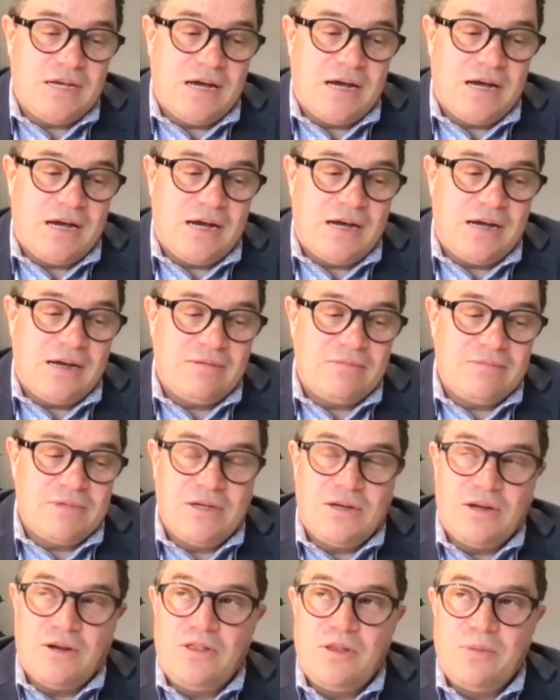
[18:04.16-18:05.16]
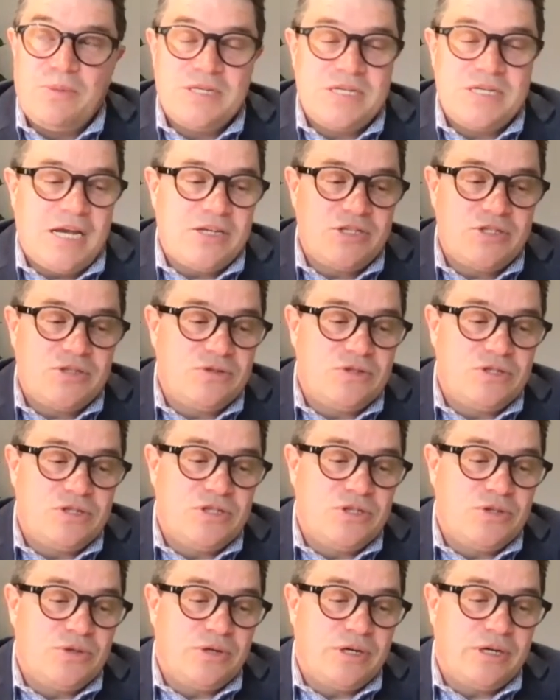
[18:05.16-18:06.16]
the potential to
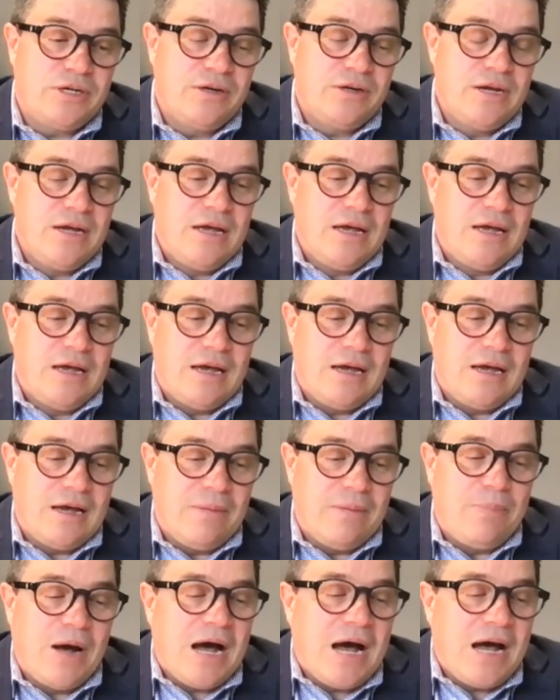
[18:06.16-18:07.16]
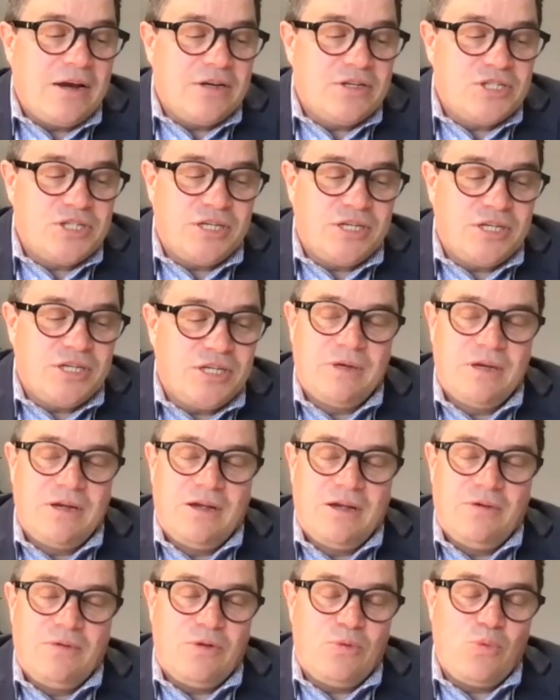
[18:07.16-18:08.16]
do a partnership
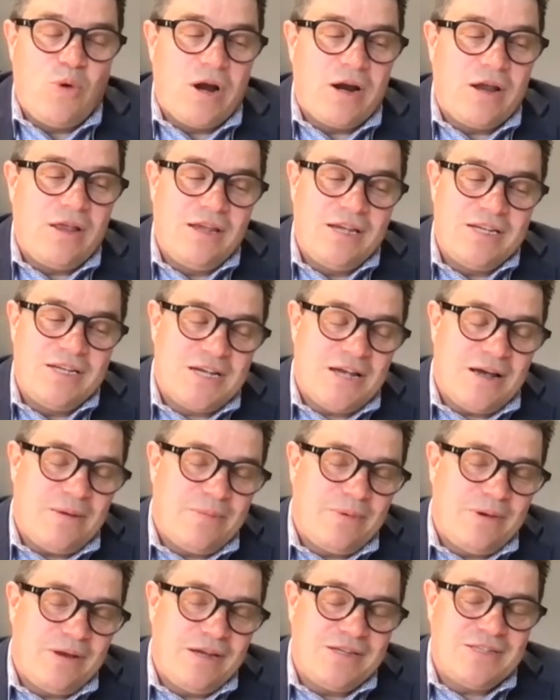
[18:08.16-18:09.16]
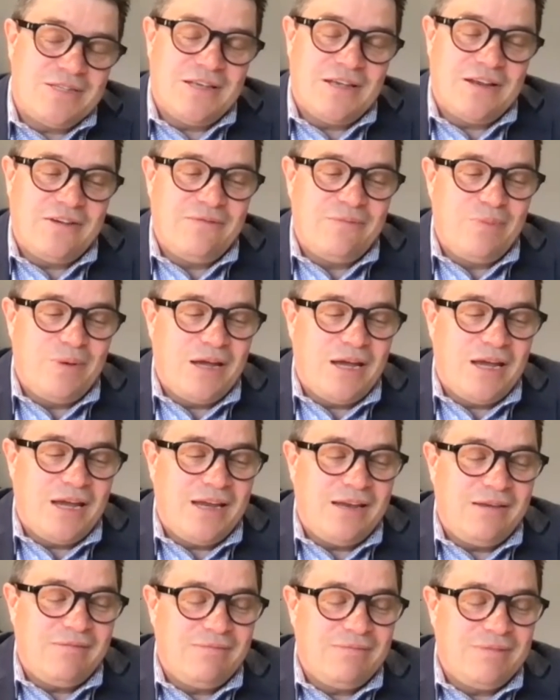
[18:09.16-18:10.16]
with one of these companies that have
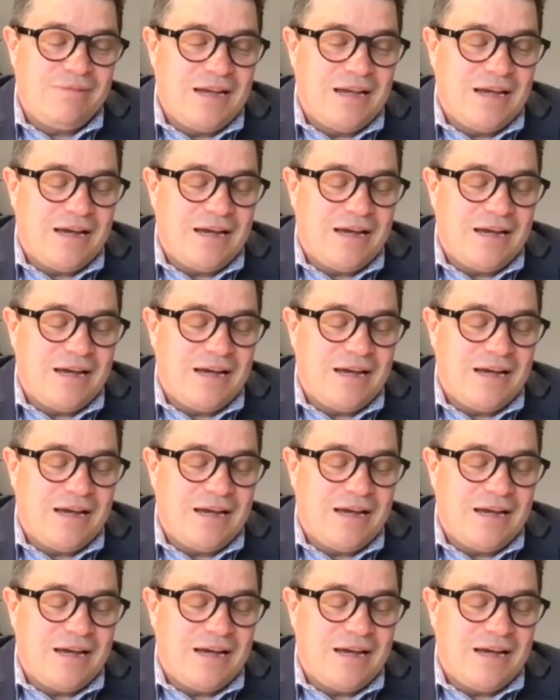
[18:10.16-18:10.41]
been